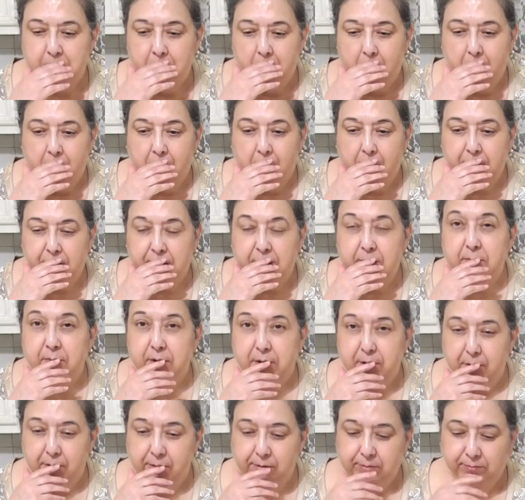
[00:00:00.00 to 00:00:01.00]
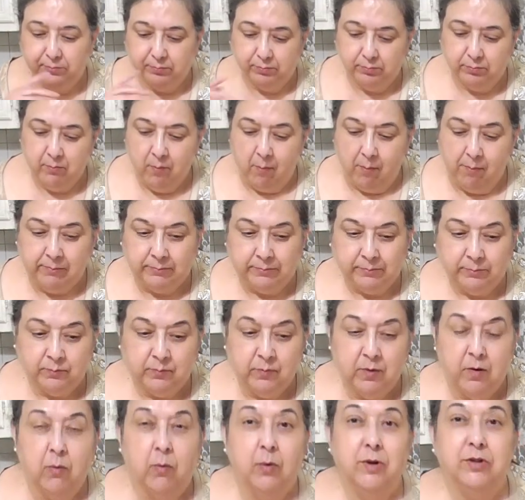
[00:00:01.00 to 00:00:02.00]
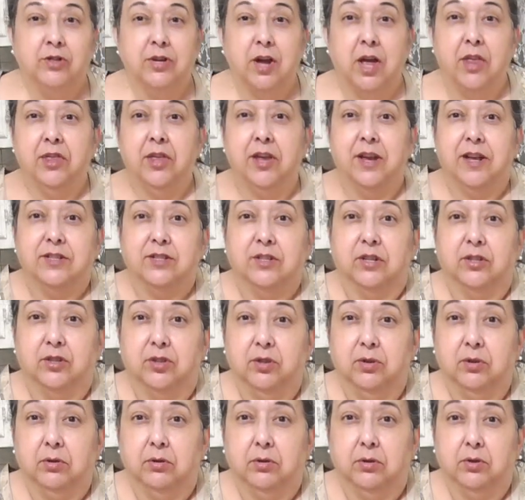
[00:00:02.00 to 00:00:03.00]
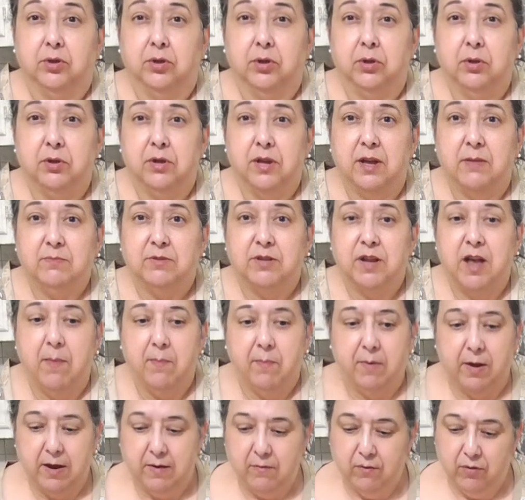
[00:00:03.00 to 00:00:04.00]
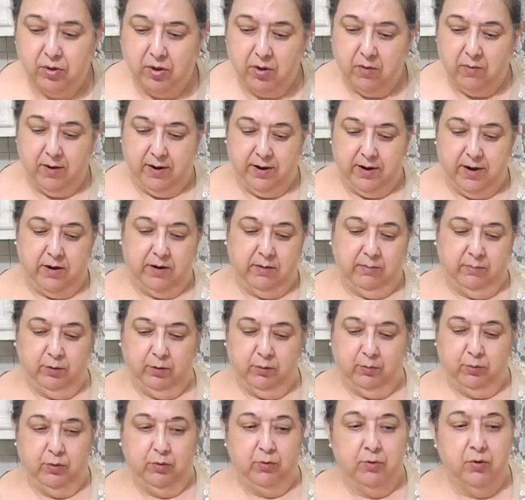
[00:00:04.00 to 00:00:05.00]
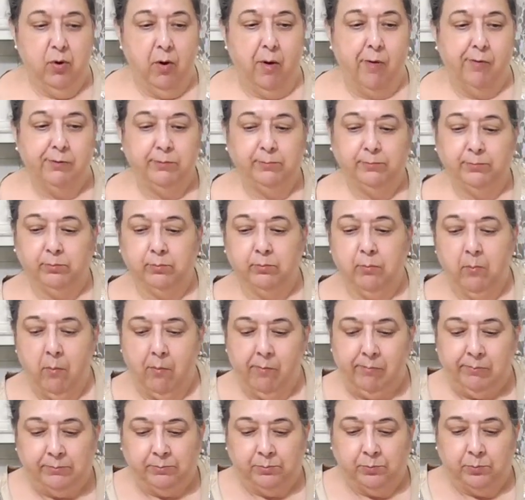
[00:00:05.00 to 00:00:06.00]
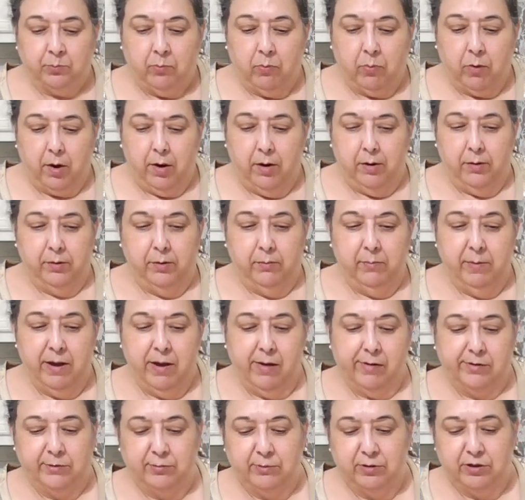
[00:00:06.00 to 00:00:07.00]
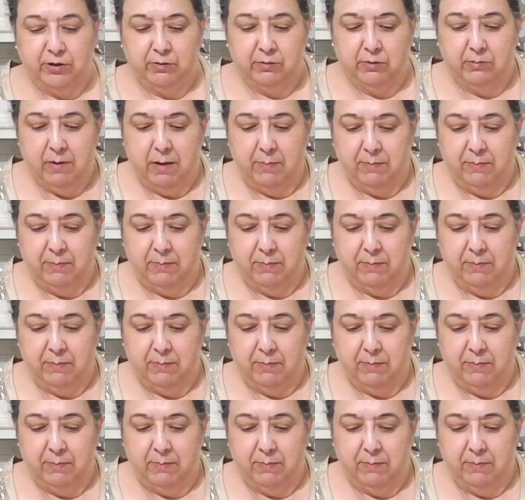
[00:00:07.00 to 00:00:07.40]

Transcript: hearty meal, which I think is a 2 thumbs up, even though I kind of boo-booed a little bit, especially with my